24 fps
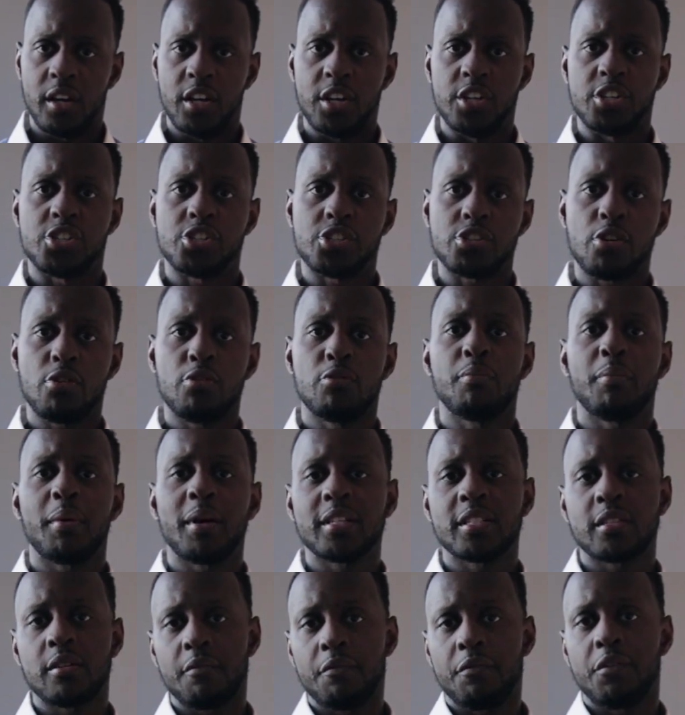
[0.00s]
It's shown by
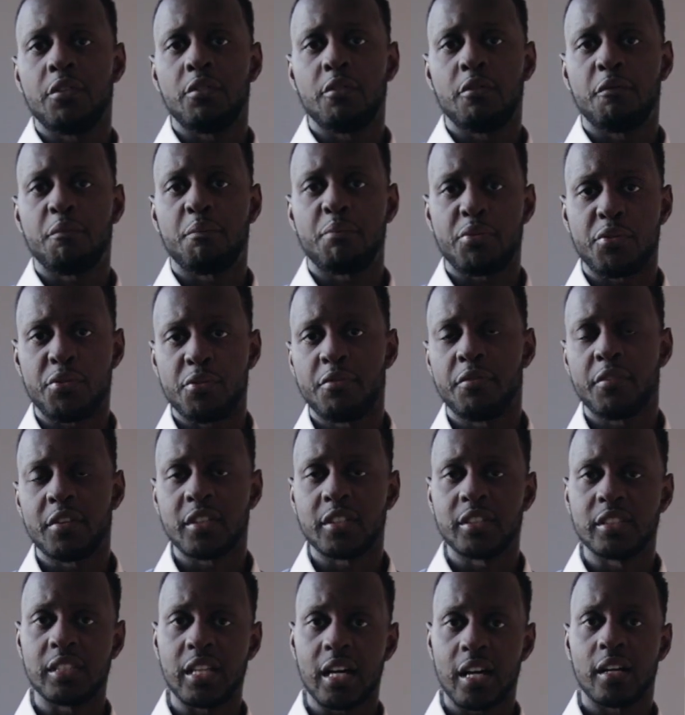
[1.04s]
something you've proven
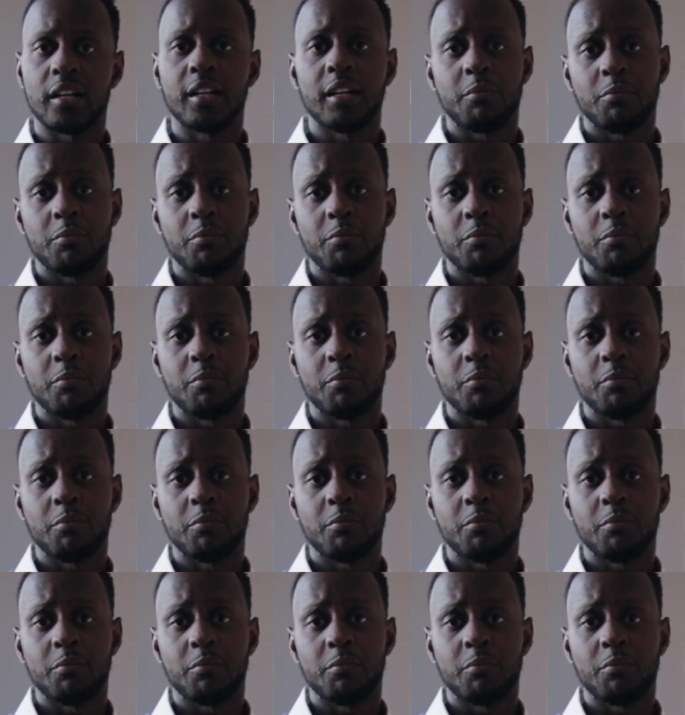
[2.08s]
and done.